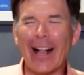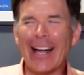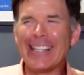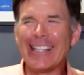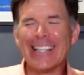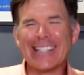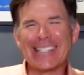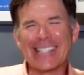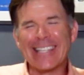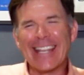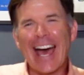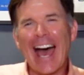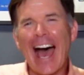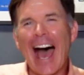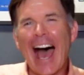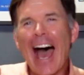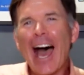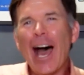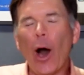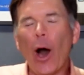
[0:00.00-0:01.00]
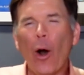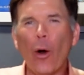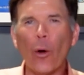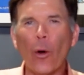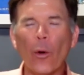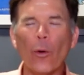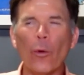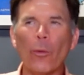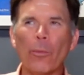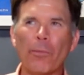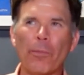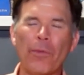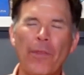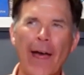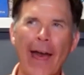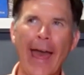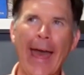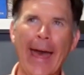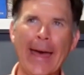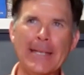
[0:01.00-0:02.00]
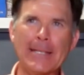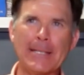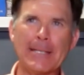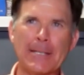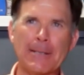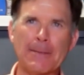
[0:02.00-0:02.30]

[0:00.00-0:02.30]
Listen, I hope that